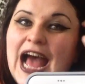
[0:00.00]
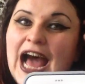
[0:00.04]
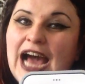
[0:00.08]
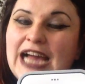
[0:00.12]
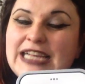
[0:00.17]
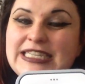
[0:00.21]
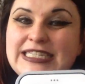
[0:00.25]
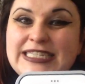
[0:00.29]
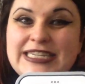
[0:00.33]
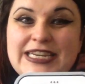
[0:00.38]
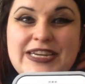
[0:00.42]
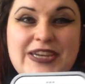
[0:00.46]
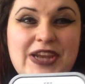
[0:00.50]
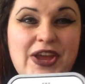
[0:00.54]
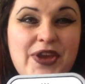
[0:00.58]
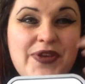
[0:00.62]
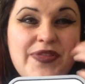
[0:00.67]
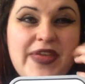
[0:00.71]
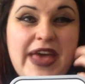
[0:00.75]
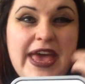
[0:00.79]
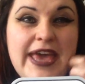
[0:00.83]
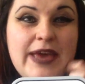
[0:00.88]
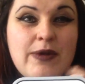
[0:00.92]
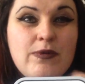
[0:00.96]
I didn't know
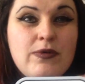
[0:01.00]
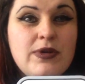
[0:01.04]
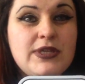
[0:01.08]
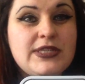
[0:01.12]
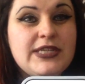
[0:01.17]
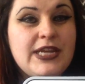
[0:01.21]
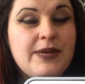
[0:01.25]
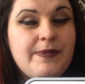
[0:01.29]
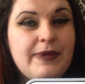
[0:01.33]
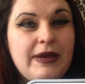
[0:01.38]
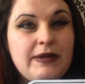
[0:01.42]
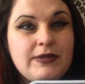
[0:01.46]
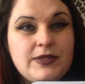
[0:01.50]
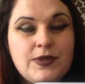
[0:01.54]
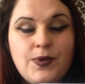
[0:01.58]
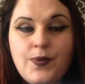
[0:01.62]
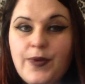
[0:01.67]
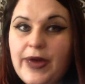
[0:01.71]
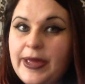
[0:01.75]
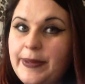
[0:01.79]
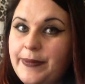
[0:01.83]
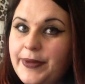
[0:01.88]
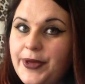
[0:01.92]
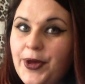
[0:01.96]
that it was going to be able to
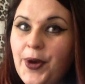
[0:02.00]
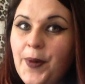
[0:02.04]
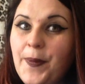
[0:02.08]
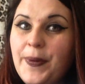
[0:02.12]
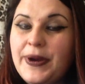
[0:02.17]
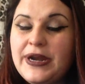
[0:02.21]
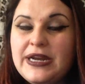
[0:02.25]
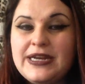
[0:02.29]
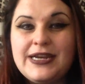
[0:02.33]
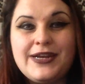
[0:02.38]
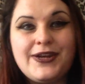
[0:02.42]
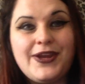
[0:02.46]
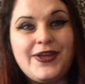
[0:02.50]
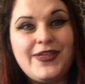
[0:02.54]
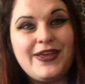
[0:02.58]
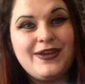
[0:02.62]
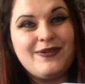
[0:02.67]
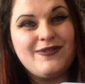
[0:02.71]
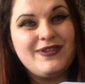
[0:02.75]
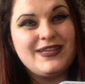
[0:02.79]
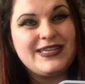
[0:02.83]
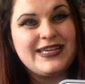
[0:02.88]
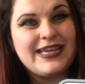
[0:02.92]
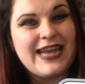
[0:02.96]
wake me up. I didn't know that
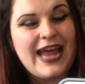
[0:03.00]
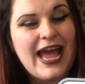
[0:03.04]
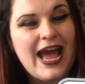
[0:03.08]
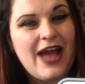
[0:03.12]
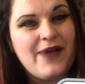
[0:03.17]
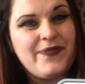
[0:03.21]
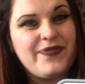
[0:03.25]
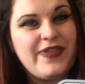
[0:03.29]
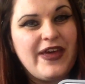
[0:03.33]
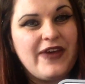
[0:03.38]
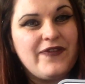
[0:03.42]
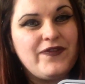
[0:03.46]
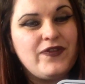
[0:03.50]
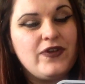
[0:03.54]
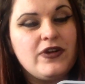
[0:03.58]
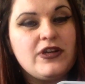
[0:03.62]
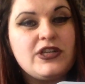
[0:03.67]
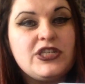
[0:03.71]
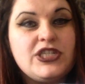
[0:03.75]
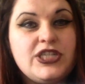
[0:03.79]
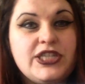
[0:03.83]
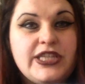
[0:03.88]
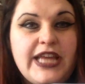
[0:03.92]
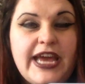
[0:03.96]
it was going to have that
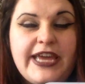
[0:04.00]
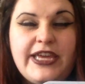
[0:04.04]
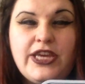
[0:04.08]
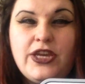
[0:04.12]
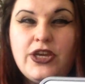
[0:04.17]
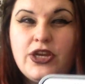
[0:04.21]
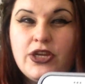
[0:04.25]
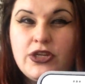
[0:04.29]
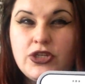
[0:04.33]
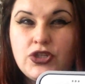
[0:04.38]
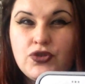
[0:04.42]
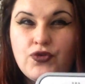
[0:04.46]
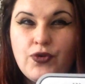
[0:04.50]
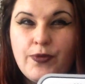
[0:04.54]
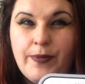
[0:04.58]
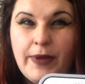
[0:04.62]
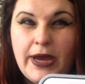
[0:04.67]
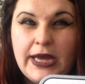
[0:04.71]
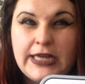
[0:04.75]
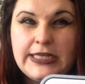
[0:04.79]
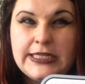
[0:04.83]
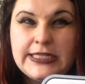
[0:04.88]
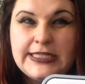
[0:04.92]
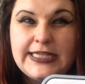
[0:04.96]
function that you can just
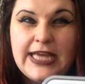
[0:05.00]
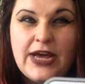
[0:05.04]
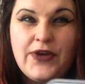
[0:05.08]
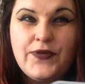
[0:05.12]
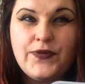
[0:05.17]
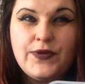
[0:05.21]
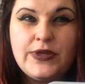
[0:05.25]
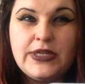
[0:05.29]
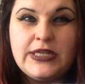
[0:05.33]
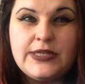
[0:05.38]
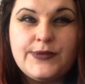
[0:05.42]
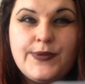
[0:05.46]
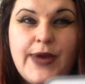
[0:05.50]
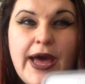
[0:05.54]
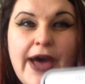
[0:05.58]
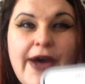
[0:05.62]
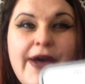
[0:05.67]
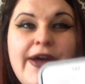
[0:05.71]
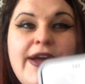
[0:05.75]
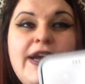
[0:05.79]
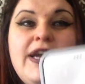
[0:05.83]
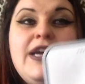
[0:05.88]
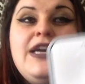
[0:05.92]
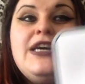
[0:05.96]
remind yourself with as
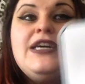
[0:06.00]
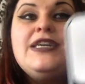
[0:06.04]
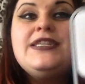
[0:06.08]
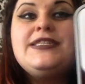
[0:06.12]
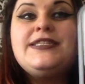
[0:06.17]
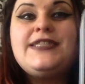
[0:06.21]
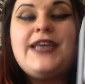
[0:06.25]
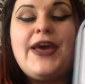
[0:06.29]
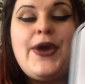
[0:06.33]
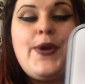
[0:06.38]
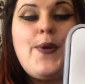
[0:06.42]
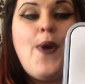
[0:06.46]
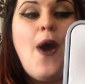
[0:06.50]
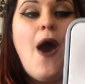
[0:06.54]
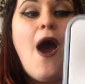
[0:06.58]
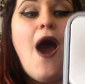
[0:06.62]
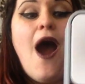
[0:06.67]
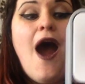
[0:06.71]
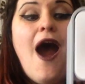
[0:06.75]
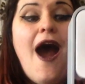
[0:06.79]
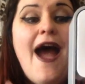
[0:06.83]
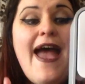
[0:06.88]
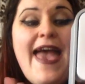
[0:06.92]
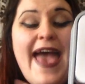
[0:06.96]
well. So
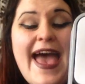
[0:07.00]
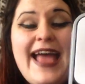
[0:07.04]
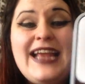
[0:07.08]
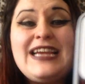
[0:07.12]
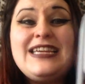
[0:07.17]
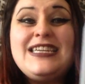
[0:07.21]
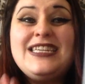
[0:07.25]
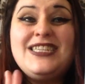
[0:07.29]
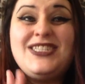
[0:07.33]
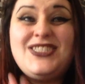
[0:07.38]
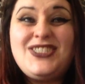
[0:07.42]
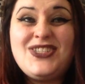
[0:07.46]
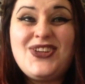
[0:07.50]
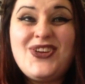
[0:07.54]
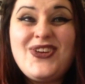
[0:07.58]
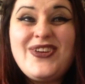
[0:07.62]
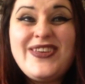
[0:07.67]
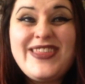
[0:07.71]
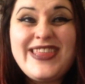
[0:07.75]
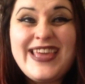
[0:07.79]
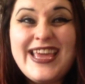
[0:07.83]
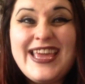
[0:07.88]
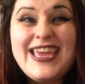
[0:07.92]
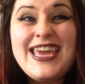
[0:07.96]
I actually
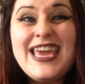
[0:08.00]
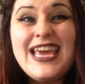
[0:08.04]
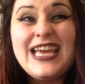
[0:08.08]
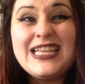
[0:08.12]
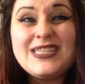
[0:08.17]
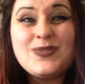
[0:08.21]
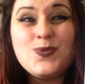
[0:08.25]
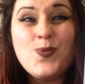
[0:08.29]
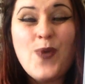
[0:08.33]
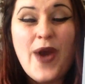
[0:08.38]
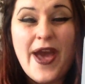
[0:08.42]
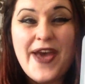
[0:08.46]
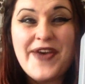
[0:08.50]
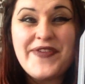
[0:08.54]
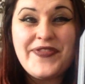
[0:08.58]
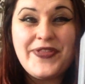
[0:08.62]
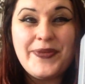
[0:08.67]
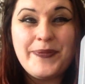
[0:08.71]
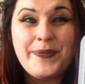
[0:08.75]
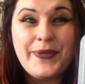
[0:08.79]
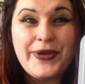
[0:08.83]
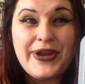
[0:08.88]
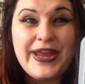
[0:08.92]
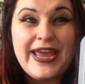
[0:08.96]
do think it's worth
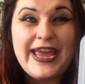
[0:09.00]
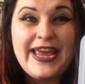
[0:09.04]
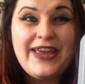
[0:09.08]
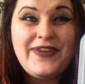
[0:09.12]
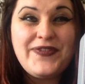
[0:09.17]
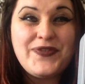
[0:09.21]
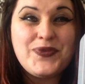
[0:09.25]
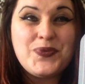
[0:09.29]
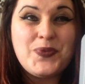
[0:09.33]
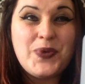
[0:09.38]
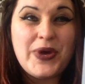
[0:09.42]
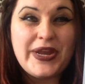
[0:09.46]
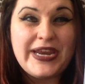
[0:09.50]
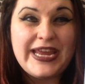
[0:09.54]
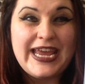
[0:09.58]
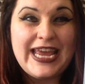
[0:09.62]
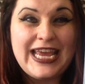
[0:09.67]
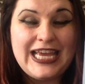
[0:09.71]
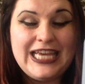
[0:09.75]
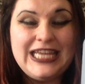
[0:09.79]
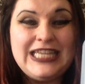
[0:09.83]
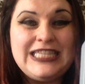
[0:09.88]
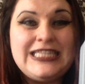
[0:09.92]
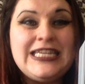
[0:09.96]
the money for what it
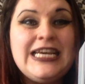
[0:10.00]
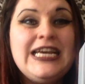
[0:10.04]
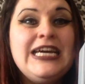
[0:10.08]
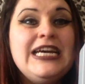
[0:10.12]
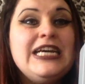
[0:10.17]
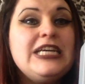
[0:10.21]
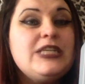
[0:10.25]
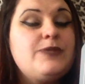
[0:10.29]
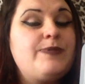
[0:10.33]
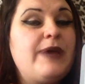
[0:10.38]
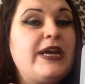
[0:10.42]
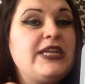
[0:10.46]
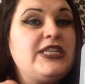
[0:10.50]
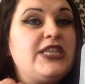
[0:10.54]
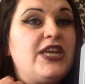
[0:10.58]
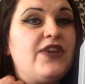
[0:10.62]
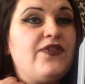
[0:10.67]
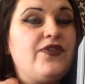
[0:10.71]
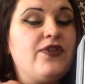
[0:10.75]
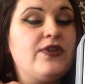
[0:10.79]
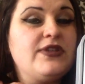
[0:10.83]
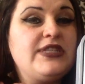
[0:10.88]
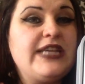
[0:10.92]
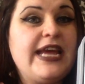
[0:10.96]
is, especially
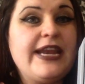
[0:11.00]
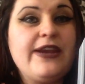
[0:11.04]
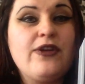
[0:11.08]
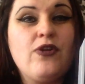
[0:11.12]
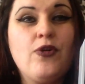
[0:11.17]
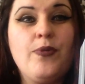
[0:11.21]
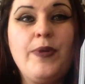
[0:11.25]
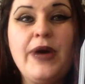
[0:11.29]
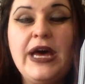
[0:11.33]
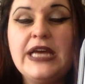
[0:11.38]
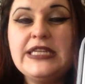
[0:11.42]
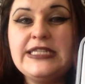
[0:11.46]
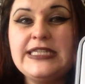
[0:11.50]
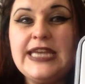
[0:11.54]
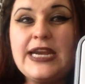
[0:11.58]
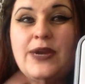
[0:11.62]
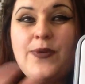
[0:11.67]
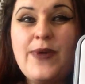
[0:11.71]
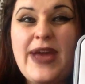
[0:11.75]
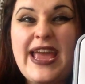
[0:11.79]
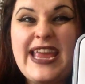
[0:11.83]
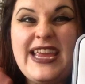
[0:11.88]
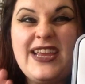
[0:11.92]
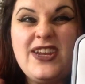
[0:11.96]
if you're a technical person
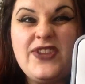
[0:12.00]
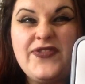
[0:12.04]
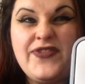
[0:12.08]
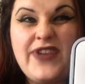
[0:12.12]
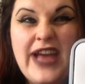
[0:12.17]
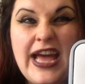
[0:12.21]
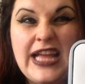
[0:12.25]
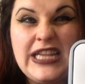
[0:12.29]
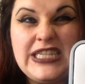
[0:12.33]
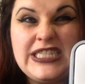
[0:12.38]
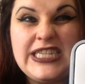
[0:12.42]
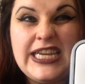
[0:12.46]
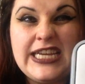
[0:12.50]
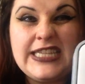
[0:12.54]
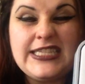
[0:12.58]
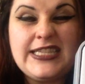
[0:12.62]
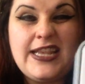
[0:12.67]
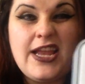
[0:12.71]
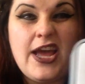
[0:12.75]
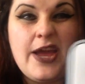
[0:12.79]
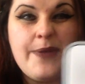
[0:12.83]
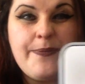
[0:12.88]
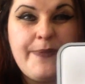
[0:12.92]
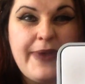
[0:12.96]
anyway, you love gadgets
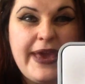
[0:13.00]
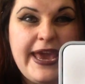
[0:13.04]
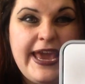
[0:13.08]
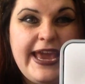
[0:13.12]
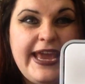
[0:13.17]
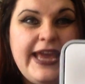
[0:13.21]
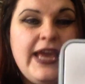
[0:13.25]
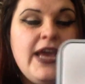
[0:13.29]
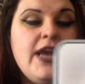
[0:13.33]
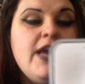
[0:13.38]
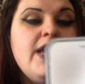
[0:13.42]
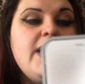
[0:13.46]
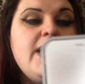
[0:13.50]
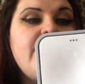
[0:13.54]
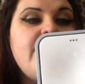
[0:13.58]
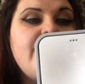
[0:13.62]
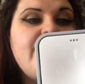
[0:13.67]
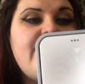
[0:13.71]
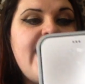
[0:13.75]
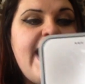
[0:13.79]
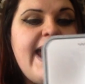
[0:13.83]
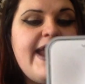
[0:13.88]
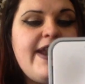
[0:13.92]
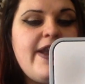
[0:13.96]
like me,
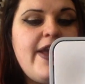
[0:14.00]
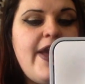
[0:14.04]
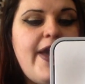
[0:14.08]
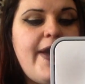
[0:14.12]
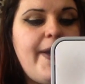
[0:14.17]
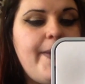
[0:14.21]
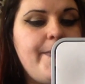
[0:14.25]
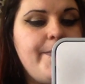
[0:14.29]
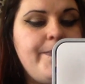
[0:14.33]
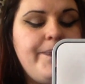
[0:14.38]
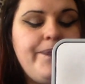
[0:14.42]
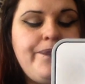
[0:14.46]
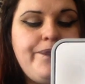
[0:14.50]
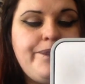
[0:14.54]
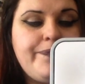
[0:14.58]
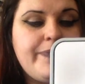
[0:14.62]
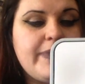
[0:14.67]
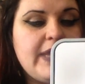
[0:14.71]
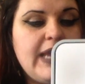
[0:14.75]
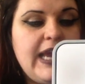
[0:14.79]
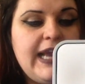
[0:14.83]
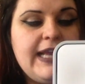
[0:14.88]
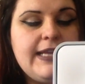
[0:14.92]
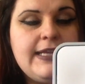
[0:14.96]
then
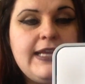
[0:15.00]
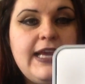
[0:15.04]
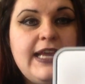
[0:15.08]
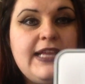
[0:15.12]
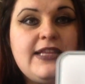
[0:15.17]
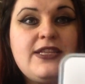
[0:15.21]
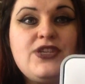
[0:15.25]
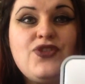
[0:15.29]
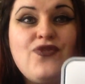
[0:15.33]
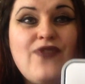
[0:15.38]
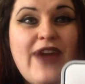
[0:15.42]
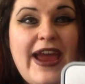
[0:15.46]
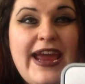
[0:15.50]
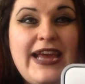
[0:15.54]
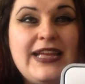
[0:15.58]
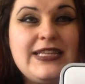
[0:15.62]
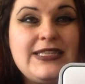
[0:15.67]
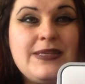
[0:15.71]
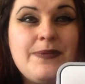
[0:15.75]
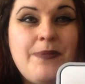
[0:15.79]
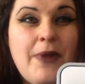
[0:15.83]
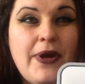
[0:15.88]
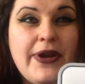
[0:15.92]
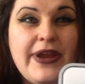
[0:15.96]
it's great
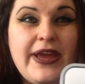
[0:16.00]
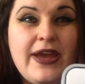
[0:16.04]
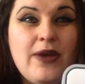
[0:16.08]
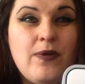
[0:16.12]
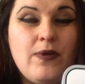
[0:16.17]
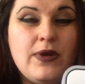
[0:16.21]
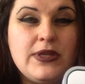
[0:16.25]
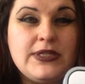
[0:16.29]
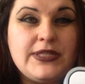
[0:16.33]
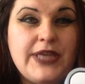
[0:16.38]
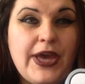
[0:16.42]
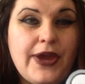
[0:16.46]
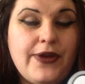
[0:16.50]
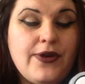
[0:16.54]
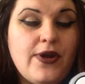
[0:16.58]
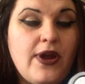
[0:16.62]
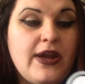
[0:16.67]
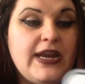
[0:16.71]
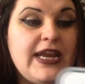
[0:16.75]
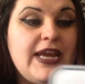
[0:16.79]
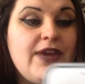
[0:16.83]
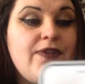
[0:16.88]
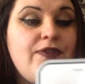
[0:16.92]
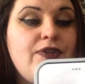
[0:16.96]
to monitor what's going
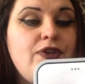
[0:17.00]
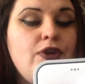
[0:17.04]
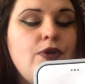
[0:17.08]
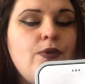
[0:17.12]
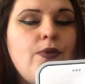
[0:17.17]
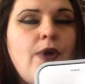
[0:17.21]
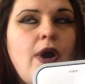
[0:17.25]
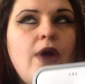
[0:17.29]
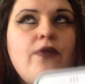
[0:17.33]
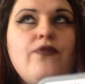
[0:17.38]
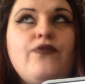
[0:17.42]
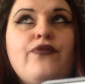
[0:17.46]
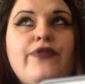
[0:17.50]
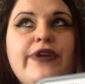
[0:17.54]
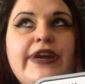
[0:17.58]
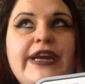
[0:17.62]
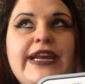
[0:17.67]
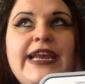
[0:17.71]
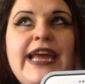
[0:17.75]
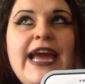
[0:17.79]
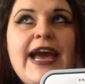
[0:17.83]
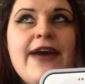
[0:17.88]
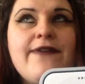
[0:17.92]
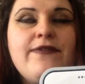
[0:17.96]
on. If you are
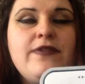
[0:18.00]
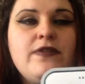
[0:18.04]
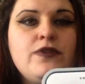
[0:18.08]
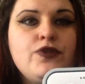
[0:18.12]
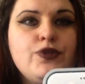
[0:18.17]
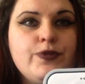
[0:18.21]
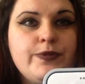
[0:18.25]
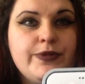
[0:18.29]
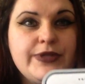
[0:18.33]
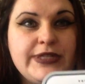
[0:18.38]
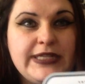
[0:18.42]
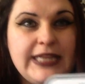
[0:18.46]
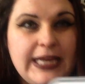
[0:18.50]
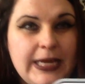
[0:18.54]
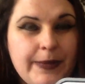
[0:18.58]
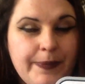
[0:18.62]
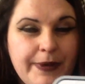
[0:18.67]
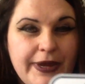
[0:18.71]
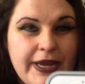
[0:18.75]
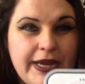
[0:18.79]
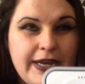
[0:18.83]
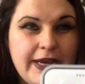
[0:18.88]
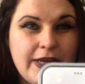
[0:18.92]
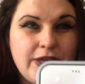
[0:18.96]
really having trouble
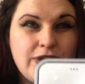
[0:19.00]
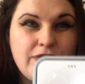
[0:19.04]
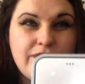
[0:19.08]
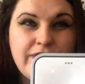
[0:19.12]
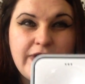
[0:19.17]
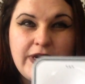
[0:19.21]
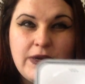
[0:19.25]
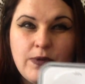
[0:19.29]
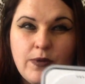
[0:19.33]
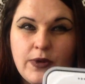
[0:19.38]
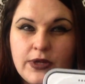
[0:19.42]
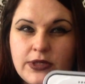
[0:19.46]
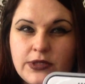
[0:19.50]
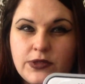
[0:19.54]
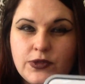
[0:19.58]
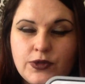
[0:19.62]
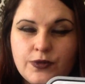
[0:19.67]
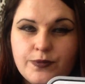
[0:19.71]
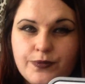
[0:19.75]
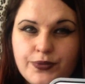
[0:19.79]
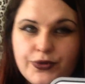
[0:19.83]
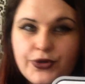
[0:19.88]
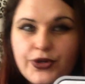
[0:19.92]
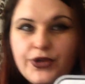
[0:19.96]
sleeping and you really want to
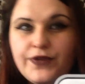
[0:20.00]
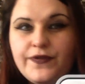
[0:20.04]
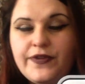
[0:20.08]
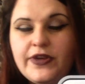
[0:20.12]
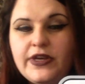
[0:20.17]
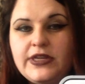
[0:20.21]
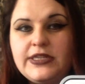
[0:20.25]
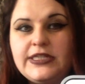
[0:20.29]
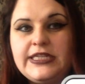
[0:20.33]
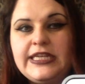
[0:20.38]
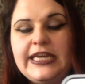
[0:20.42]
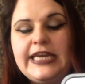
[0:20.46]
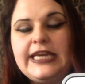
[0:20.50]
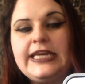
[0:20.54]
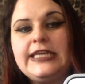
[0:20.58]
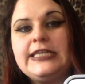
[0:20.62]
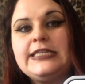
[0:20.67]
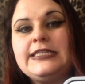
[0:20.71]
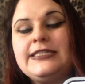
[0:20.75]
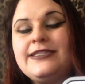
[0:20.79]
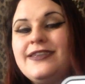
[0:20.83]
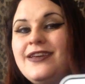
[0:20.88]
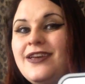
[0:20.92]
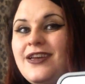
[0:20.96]
improve those
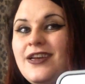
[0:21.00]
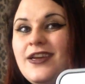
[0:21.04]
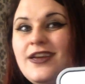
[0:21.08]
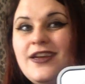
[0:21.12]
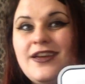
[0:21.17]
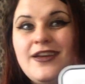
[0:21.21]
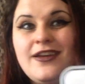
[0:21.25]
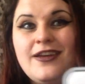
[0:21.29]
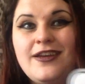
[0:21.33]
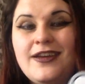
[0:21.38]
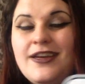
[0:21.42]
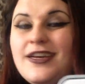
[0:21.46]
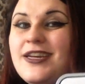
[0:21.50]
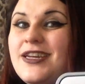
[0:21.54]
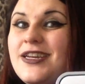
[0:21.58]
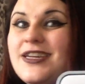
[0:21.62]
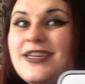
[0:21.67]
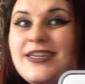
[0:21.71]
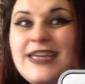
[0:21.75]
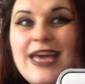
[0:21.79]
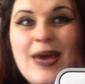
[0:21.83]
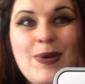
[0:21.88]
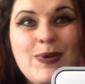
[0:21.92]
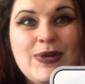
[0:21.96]
things,
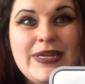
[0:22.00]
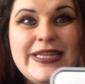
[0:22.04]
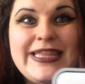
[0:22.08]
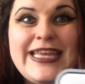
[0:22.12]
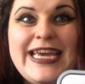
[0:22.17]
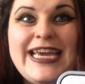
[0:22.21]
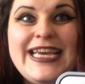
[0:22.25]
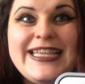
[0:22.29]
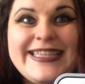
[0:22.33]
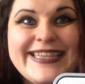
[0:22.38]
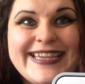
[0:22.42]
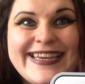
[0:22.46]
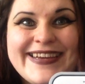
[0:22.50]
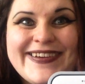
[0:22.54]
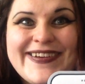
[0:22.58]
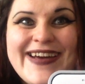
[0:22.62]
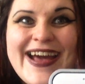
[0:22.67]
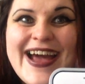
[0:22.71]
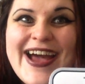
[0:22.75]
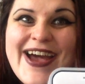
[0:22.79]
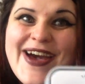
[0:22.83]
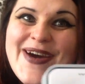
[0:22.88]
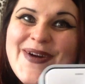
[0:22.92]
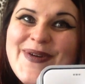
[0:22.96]
get one of these and it will
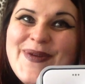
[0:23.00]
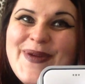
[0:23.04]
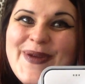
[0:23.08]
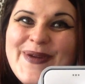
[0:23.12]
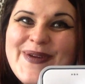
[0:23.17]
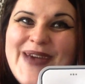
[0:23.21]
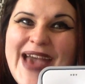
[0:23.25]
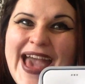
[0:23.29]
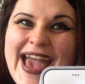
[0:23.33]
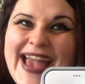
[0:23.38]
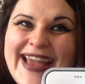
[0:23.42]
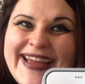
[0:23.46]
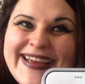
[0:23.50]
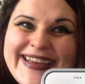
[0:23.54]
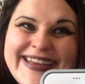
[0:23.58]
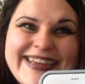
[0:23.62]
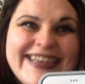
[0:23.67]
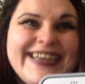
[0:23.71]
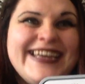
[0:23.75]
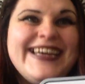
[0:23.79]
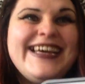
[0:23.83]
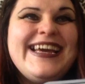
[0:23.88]
help you out.